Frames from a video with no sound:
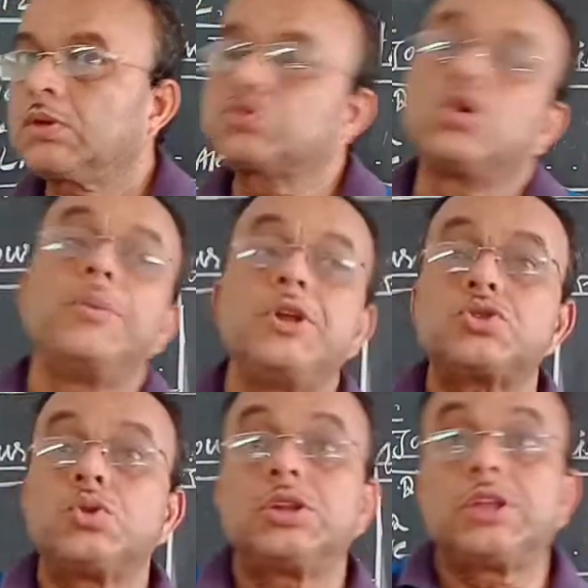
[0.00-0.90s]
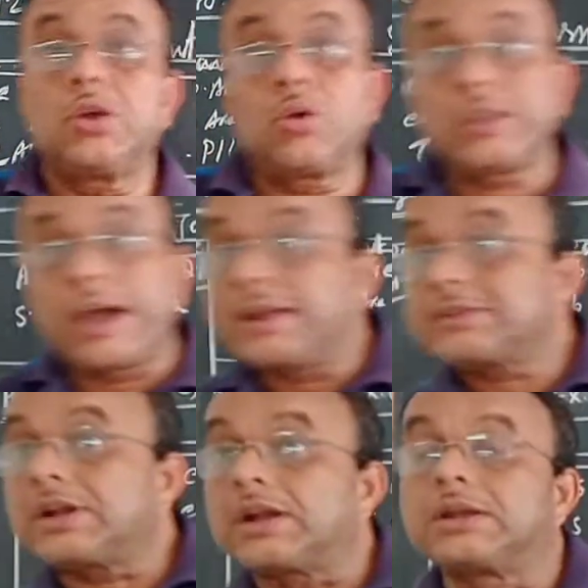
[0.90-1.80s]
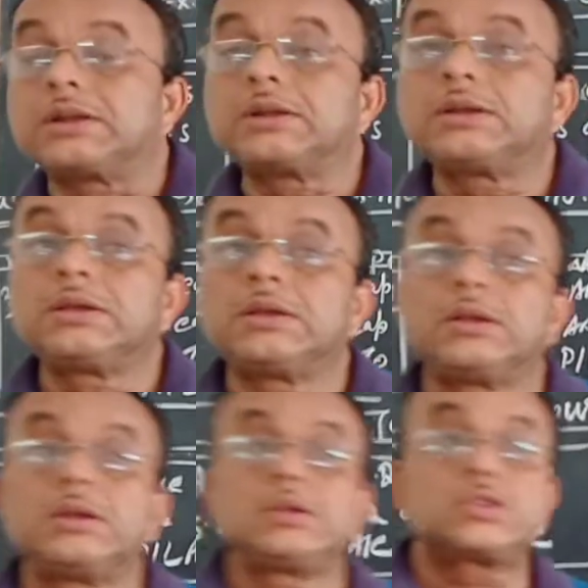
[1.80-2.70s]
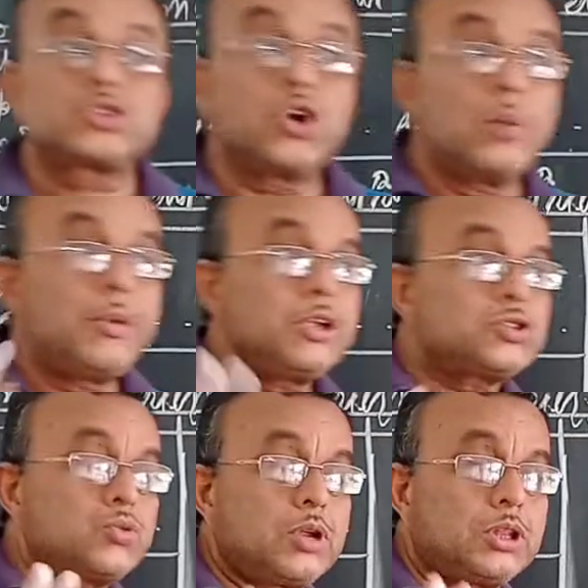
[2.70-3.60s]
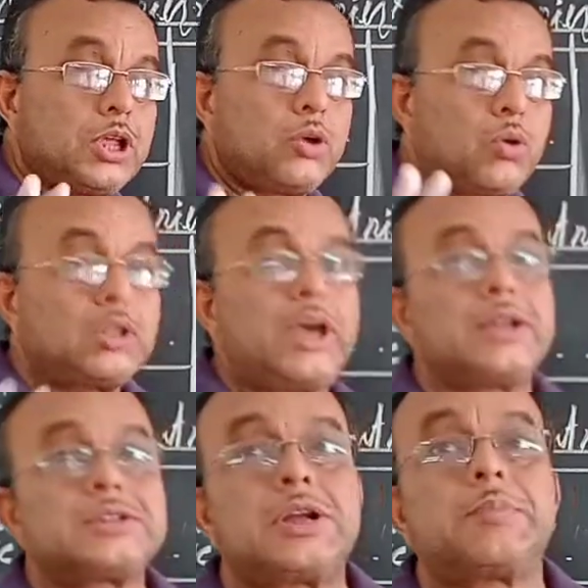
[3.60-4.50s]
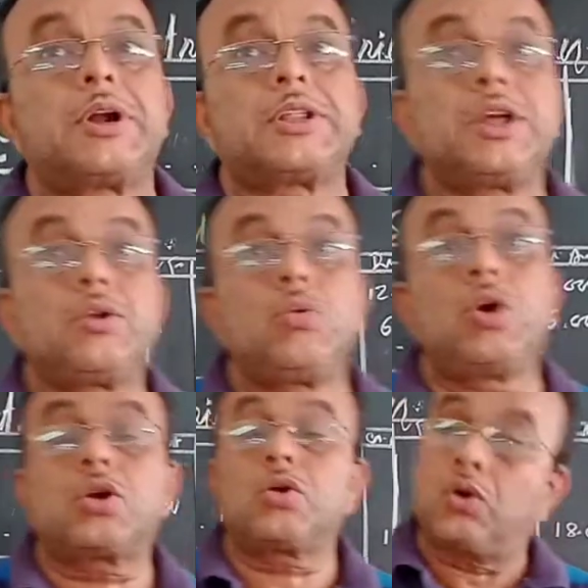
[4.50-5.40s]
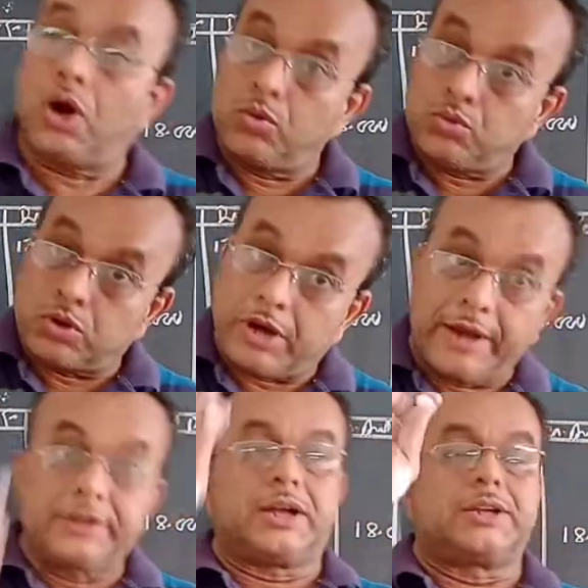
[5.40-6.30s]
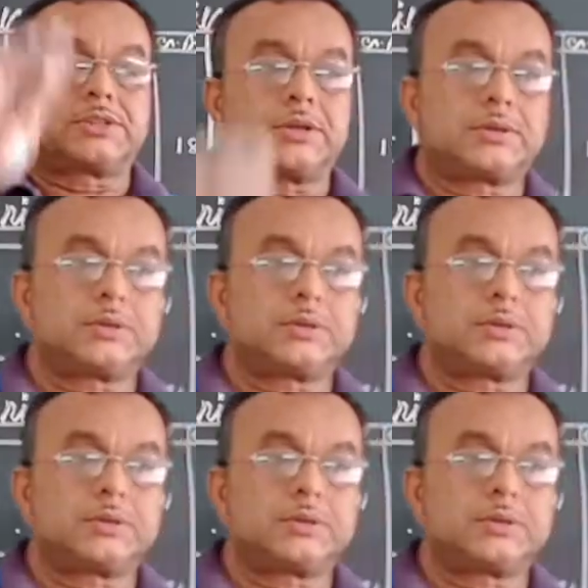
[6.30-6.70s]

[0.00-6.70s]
So many students, they know the answer. So many students, they know the answer, but they do not know how to write the answer.